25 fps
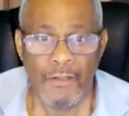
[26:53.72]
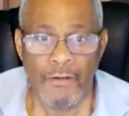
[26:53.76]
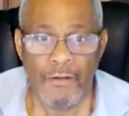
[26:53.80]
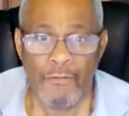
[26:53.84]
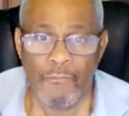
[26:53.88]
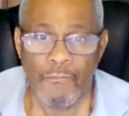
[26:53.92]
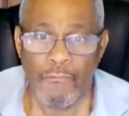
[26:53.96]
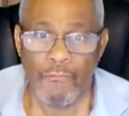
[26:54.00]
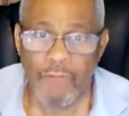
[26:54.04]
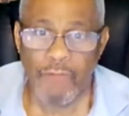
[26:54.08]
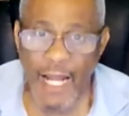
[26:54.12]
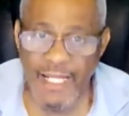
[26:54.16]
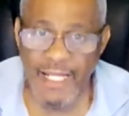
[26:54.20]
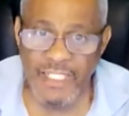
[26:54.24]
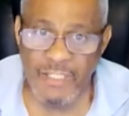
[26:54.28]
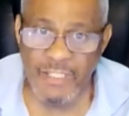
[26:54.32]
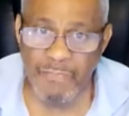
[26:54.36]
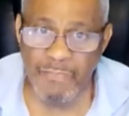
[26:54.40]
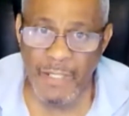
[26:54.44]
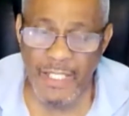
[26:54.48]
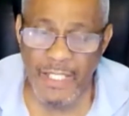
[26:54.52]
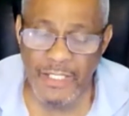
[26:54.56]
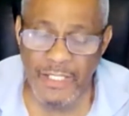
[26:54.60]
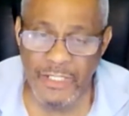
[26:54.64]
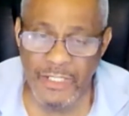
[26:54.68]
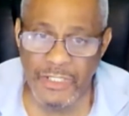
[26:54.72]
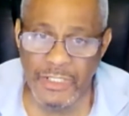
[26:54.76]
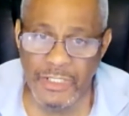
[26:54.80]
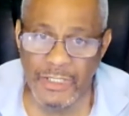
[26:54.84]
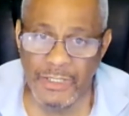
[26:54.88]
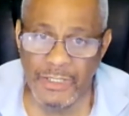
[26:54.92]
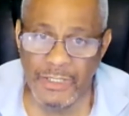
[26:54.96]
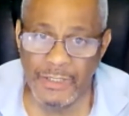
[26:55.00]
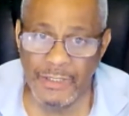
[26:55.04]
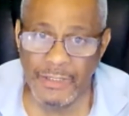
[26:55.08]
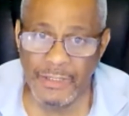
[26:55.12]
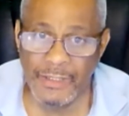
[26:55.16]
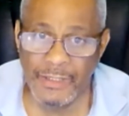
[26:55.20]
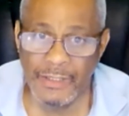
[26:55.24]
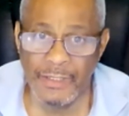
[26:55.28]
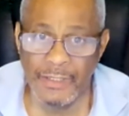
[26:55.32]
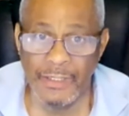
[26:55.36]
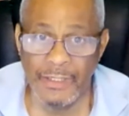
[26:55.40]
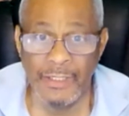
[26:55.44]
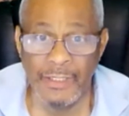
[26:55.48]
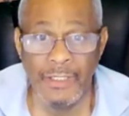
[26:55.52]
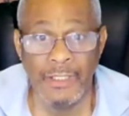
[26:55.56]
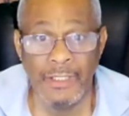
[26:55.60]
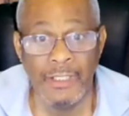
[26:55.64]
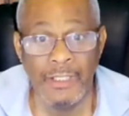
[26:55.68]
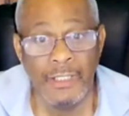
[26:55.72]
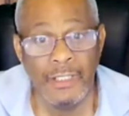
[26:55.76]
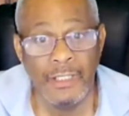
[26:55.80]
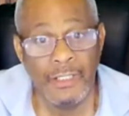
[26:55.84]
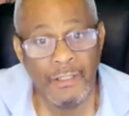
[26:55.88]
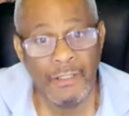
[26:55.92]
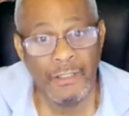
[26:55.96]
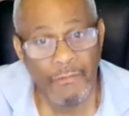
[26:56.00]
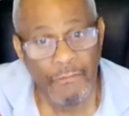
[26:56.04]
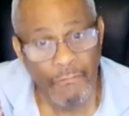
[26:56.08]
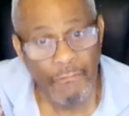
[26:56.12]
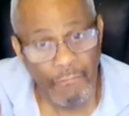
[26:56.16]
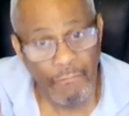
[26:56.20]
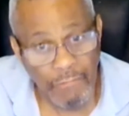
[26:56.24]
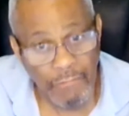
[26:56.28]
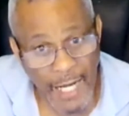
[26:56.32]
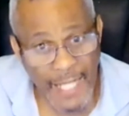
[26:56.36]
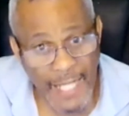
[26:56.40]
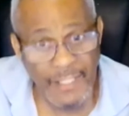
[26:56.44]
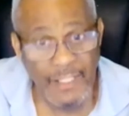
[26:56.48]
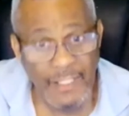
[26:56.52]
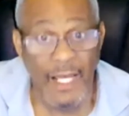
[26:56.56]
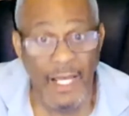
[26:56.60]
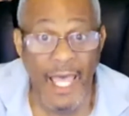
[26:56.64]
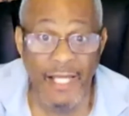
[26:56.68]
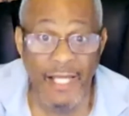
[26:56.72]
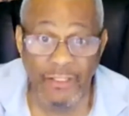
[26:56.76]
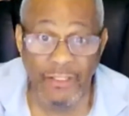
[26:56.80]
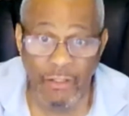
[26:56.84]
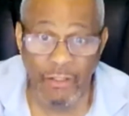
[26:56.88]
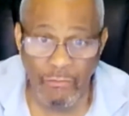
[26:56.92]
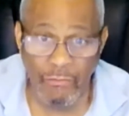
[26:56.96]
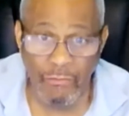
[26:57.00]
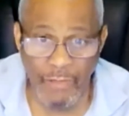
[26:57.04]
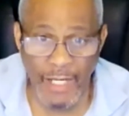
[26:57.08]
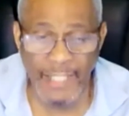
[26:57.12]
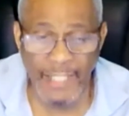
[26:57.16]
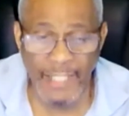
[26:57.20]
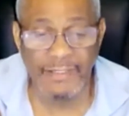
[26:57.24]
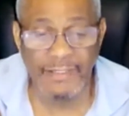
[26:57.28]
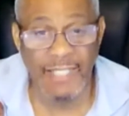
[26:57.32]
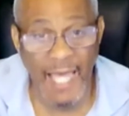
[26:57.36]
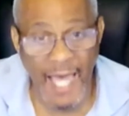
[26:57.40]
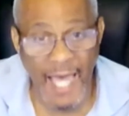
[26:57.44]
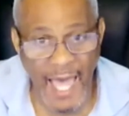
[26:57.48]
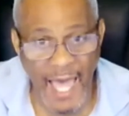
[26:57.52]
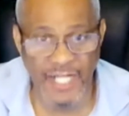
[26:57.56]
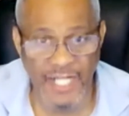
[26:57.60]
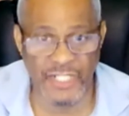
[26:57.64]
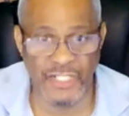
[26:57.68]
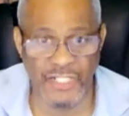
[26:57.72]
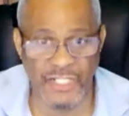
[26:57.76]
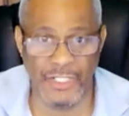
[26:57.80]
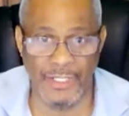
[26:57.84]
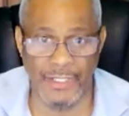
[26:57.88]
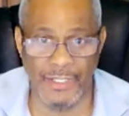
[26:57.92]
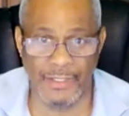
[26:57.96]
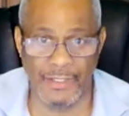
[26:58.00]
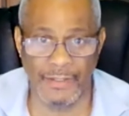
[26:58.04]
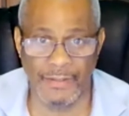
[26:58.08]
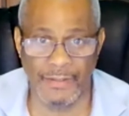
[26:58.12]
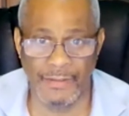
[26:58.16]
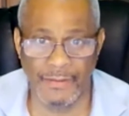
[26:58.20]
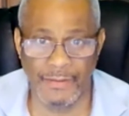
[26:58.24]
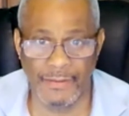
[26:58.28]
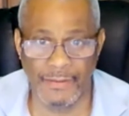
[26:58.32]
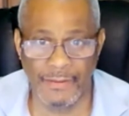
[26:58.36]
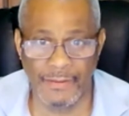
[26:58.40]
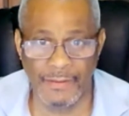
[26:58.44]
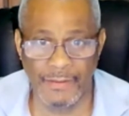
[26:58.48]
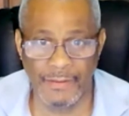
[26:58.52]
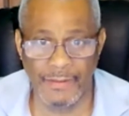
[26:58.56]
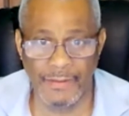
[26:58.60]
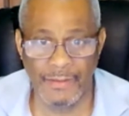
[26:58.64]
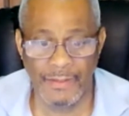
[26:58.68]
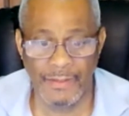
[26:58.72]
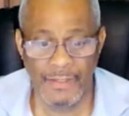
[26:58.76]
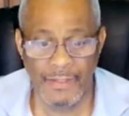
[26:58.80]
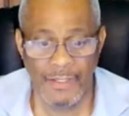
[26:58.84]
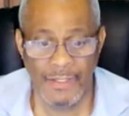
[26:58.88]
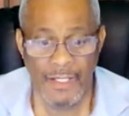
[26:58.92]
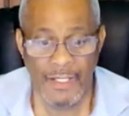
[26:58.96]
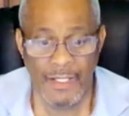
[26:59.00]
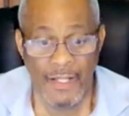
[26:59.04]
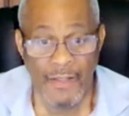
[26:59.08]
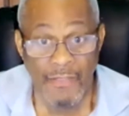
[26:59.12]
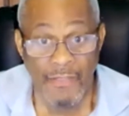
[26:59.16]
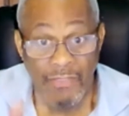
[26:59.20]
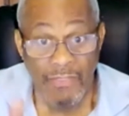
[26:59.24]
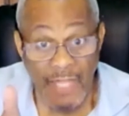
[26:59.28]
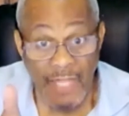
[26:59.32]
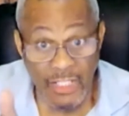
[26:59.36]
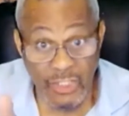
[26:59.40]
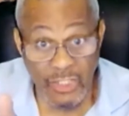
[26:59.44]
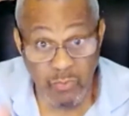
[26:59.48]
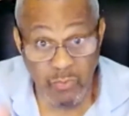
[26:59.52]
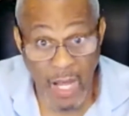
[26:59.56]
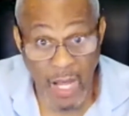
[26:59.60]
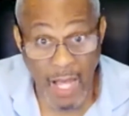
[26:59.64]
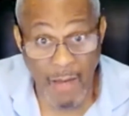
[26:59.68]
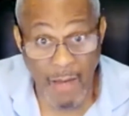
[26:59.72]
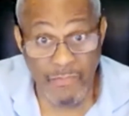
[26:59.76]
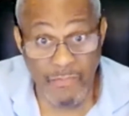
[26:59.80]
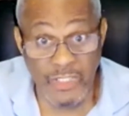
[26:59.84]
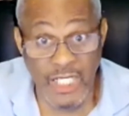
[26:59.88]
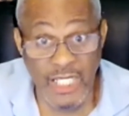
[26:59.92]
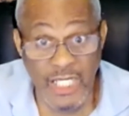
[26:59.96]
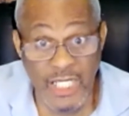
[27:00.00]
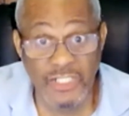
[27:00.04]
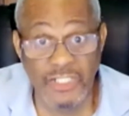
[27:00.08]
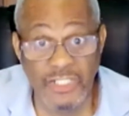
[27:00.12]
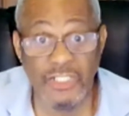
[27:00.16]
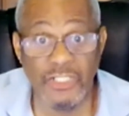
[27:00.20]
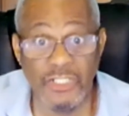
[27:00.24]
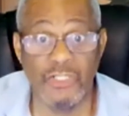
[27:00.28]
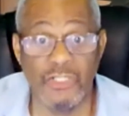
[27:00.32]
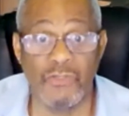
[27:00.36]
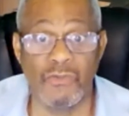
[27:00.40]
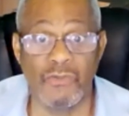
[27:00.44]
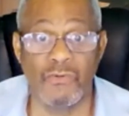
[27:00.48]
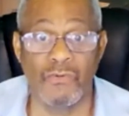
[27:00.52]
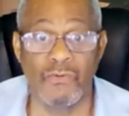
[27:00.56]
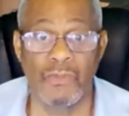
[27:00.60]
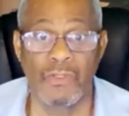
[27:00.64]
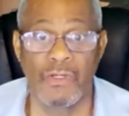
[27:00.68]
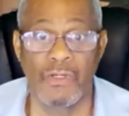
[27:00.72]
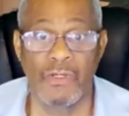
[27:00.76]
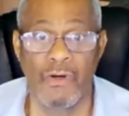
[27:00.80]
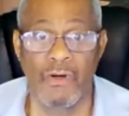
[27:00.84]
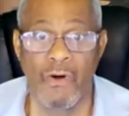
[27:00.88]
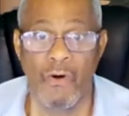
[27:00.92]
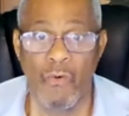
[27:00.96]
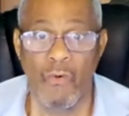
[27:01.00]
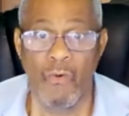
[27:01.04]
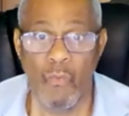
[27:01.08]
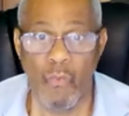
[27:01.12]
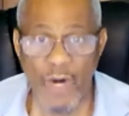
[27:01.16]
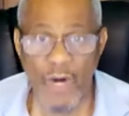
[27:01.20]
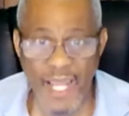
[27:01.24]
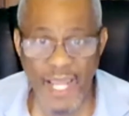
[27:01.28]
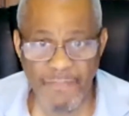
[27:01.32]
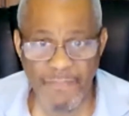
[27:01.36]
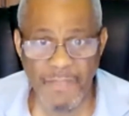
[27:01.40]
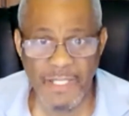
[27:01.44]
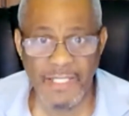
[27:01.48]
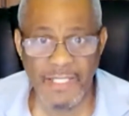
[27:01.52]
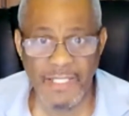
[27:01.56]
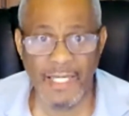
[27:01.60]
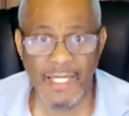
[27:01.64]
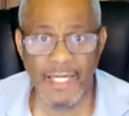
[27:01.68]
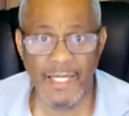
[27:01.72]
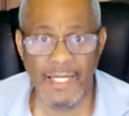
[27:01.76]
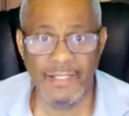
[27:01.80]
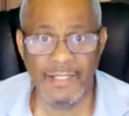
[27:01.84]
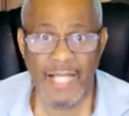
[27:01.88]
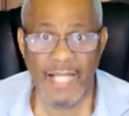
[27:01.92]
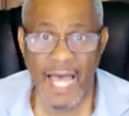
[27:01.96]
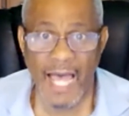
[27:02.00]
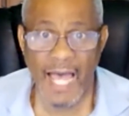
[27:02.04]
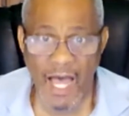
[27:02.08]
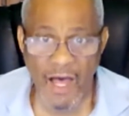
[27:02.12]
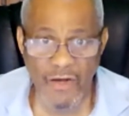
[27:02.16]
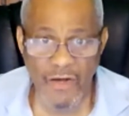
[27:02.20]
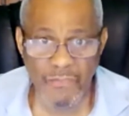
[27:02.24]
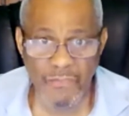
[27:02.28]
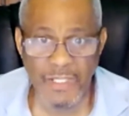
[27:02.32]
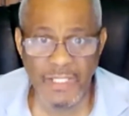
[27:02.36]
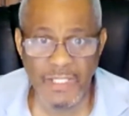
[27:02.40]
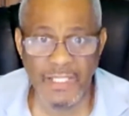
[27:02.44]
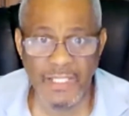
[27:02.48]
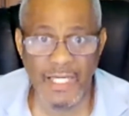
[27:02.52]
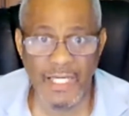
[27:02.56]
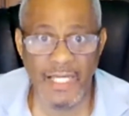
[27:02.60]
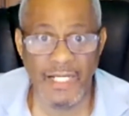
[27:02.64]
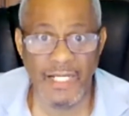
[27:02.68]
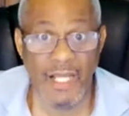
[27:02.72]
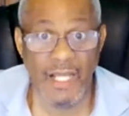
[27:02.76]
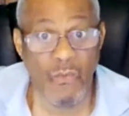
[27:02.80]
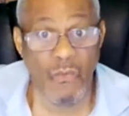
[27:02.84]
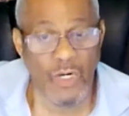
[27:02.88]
right speech, right and correct action. That's why I'm teaching you where it began, how it began, and